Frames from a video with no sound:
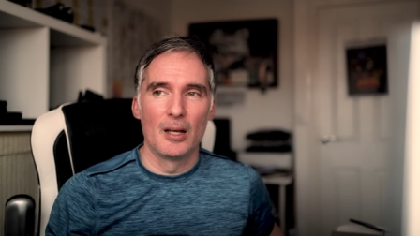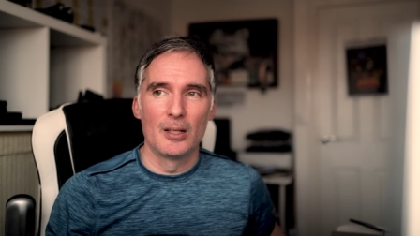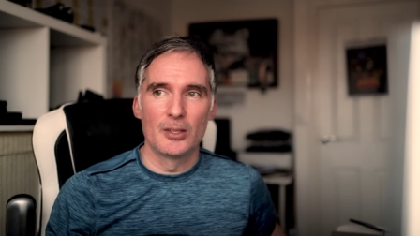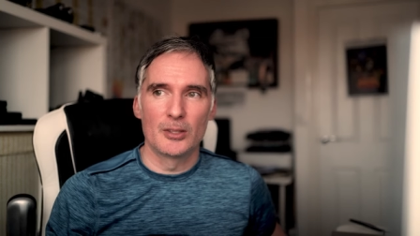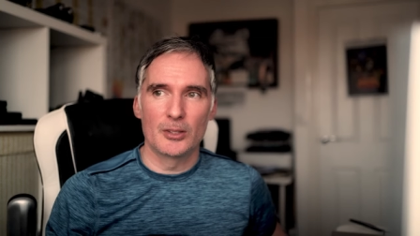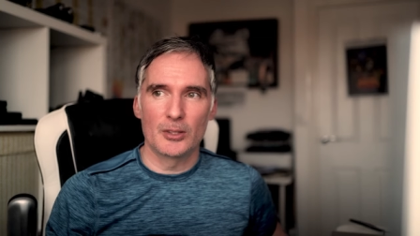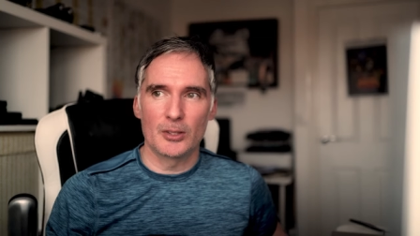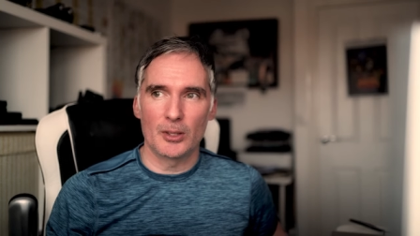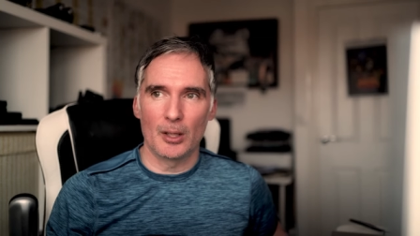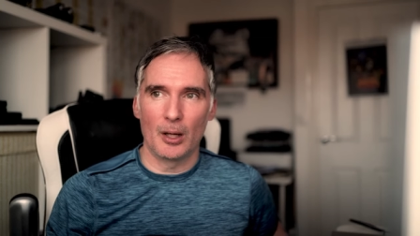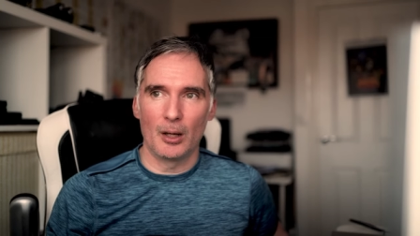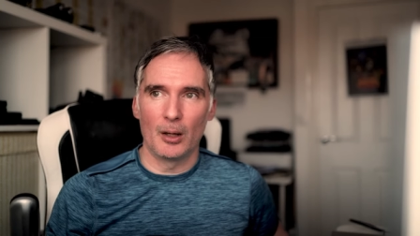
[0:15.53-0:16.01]

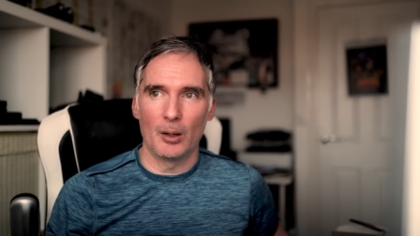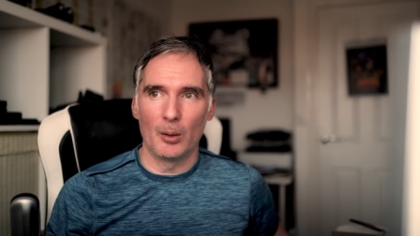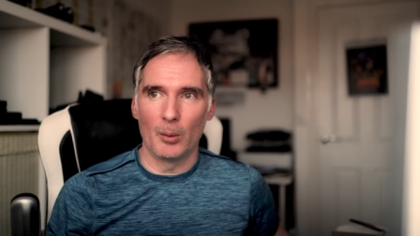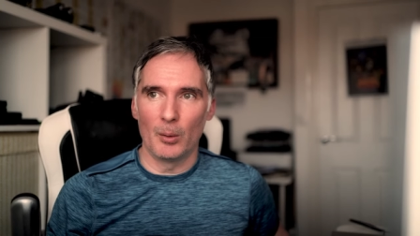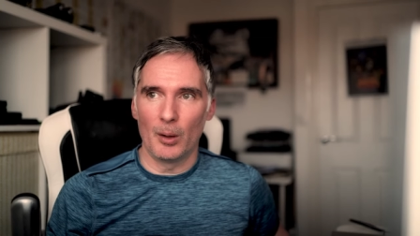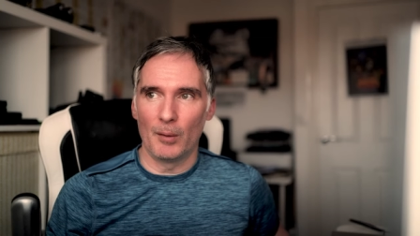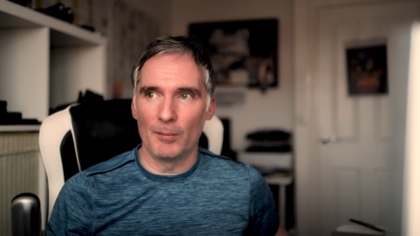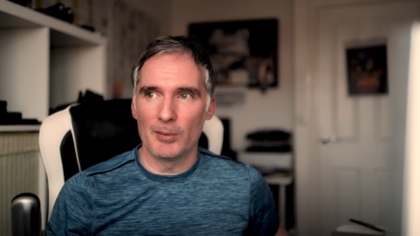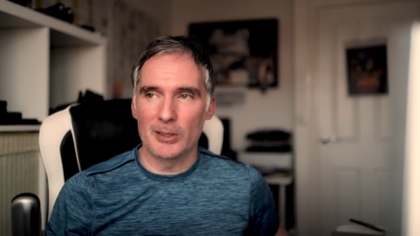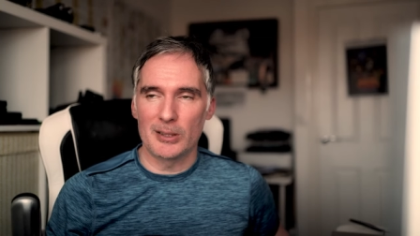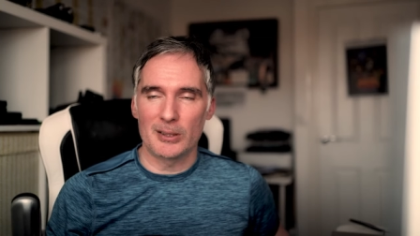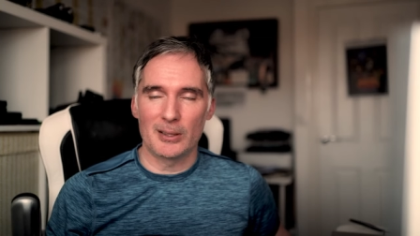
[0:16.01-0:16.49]
So
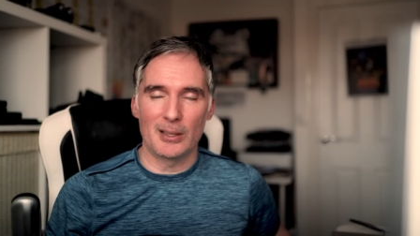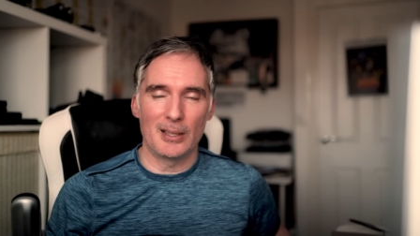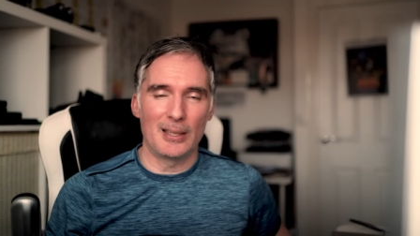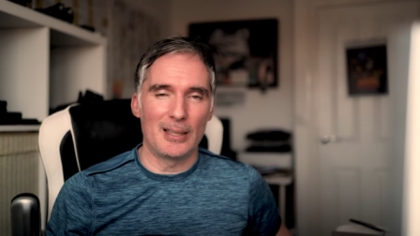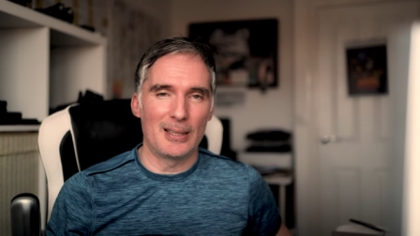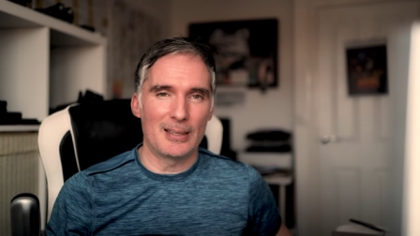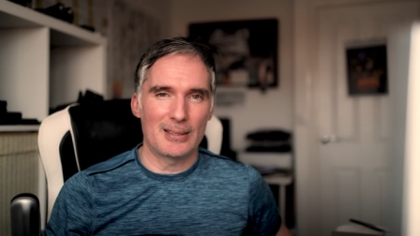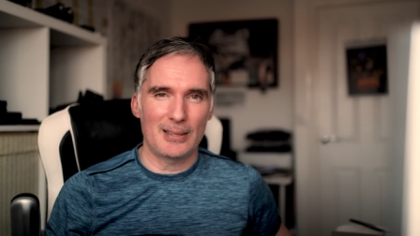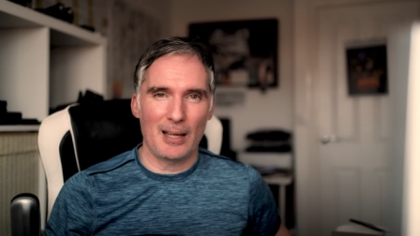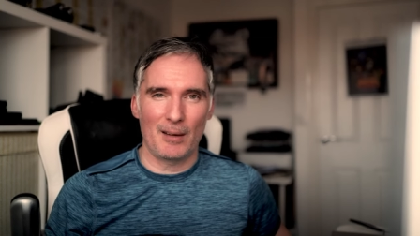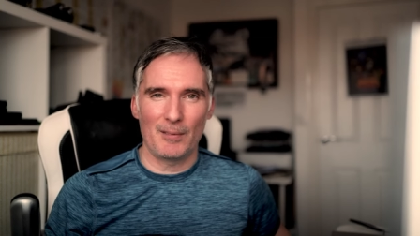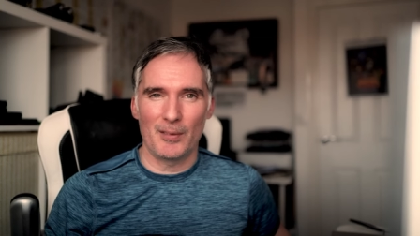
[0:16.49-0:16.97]

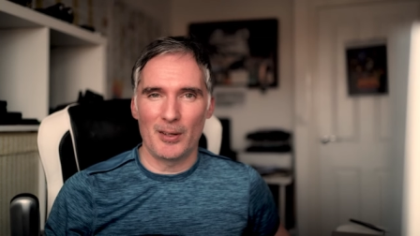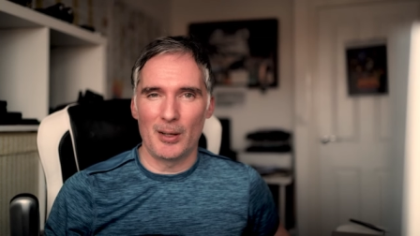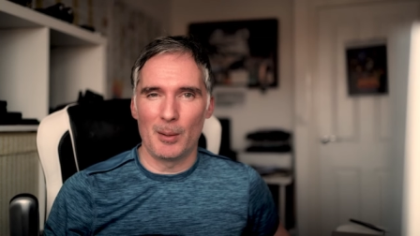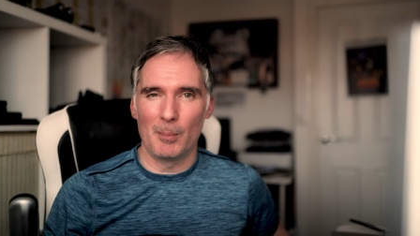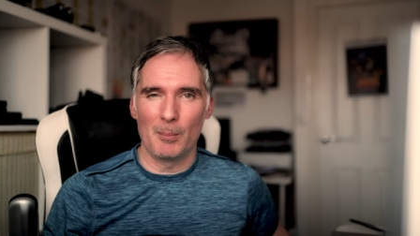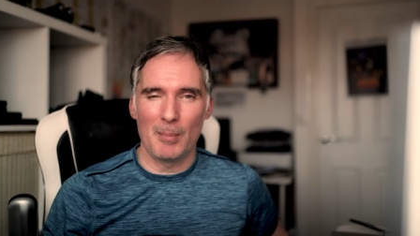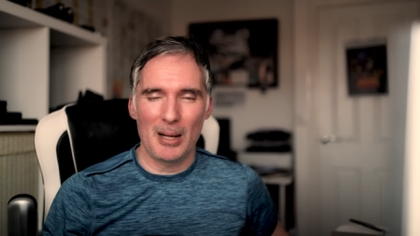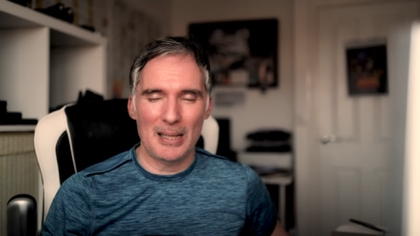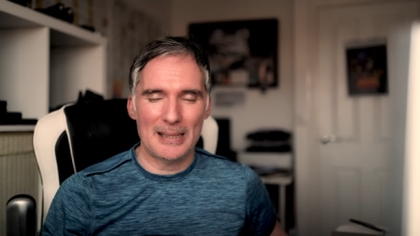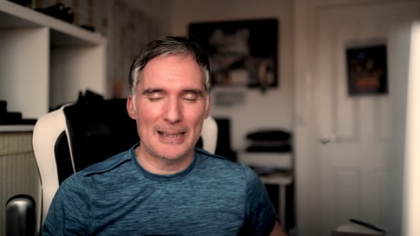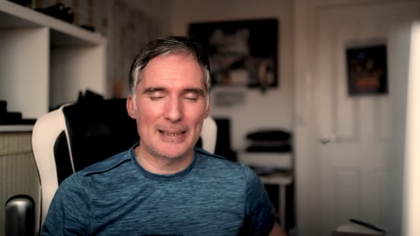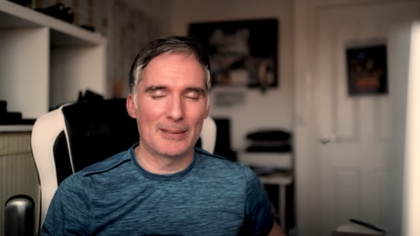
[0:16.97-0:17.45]
obviously it's having a
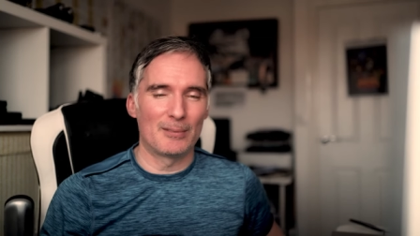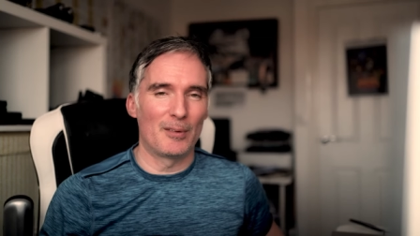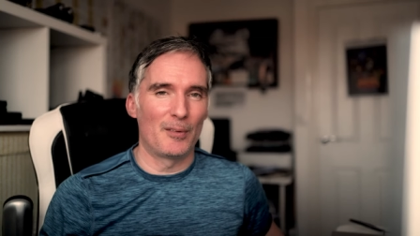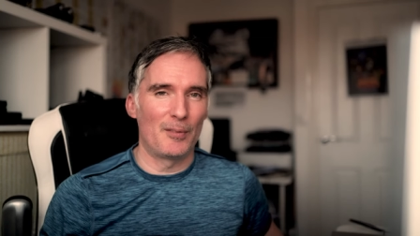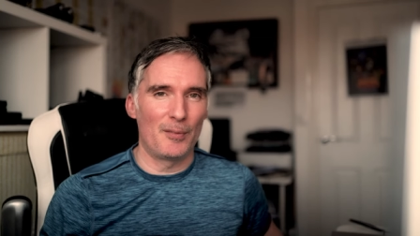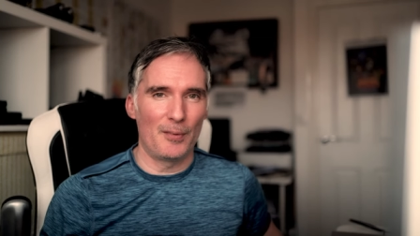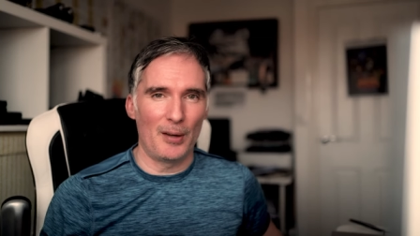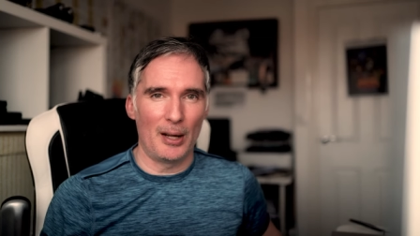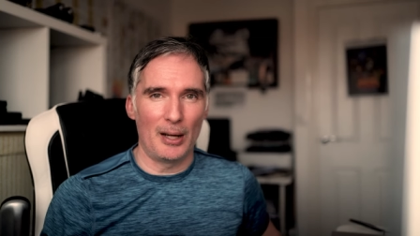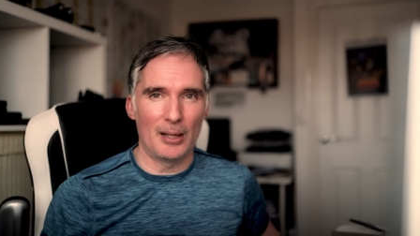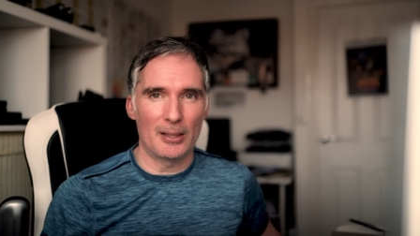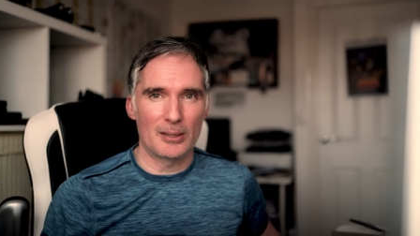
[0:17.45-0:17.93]
massive
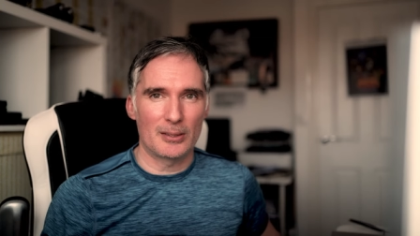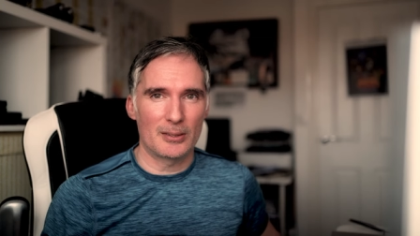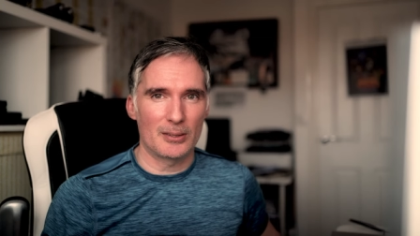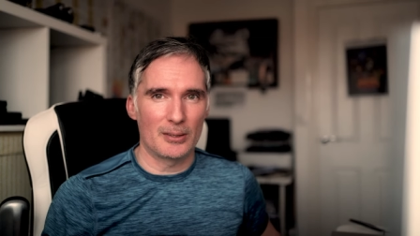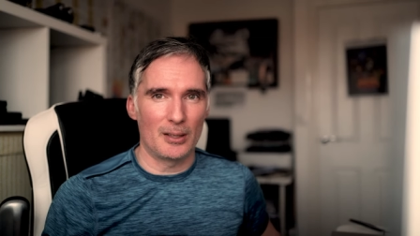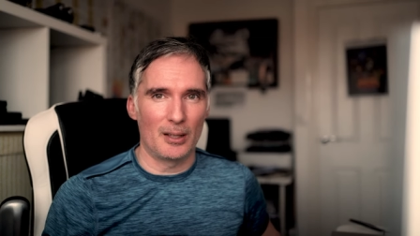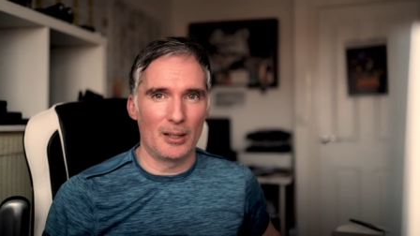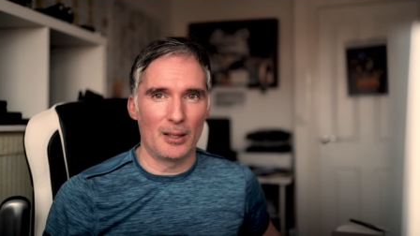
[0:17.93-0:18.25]
effect